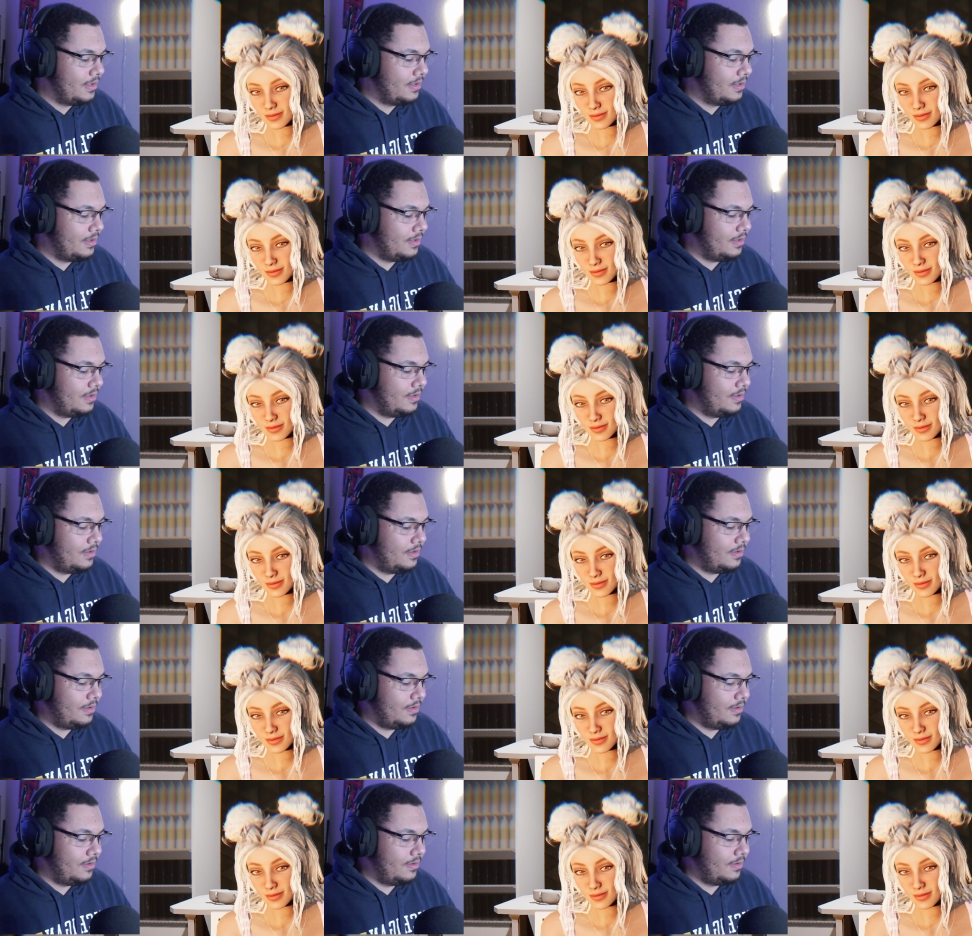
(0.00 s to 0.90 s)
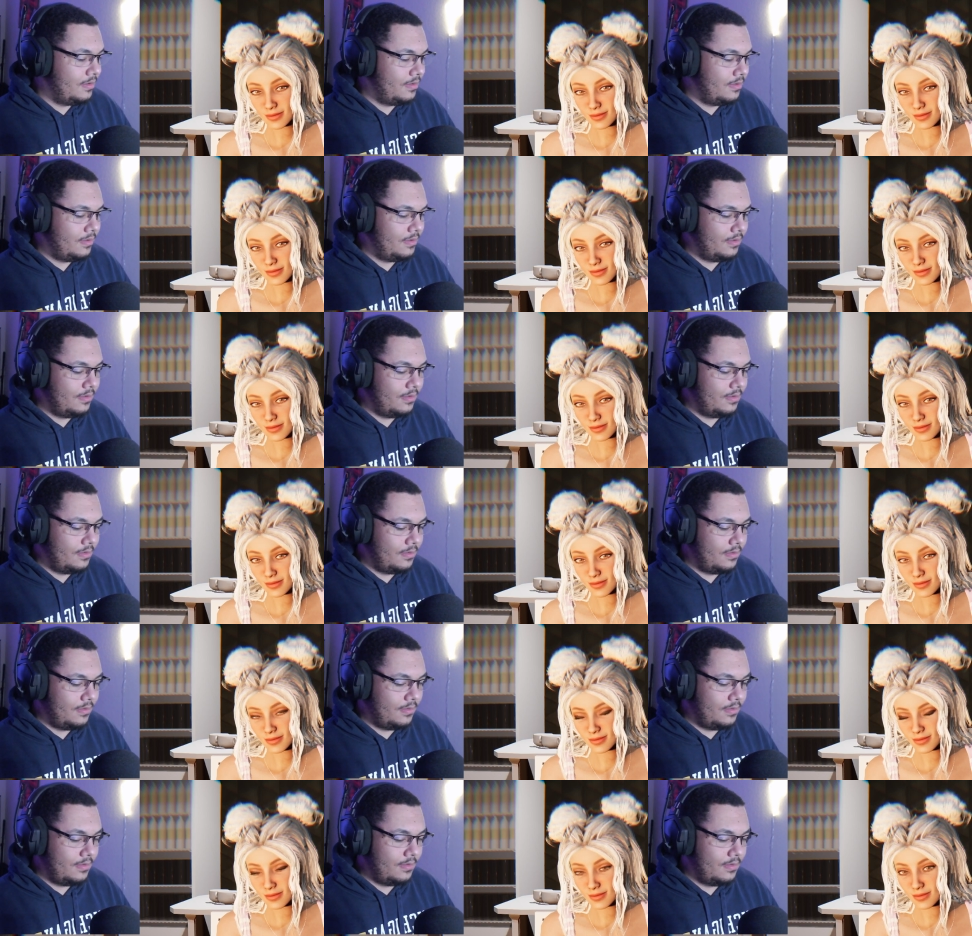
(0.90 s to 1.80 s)

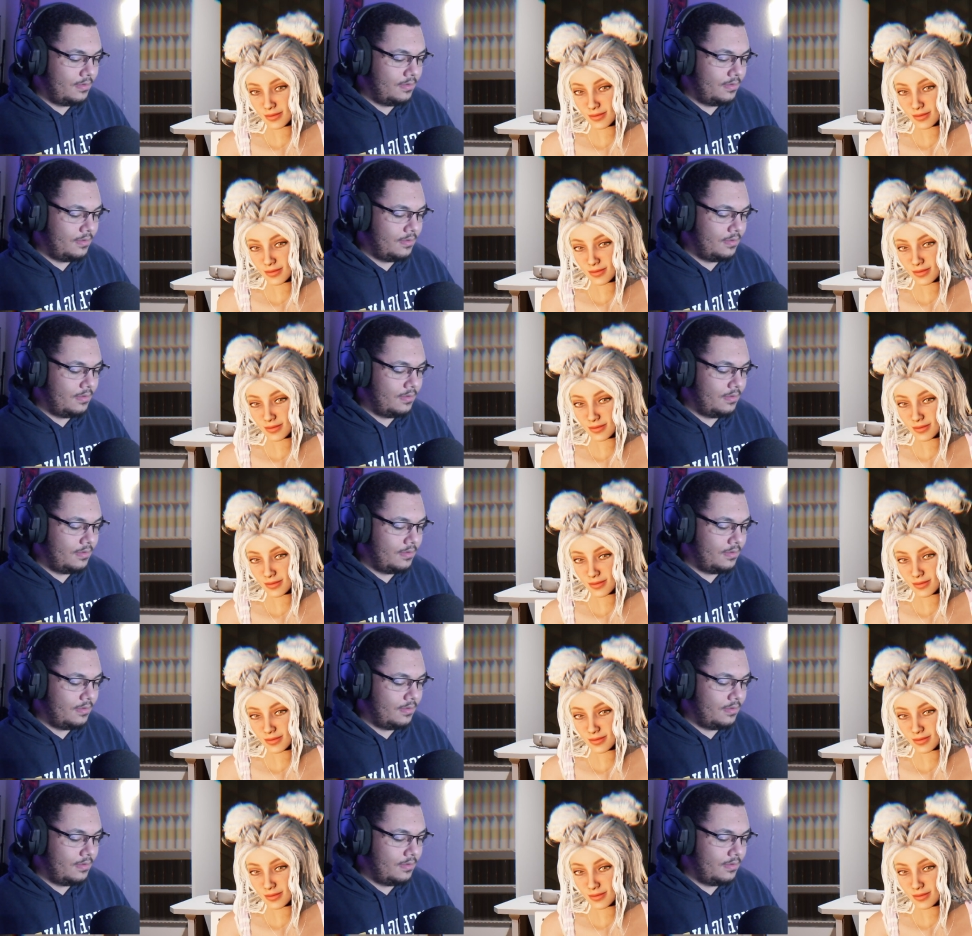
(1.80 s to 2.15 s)
No one is speaking in this clip.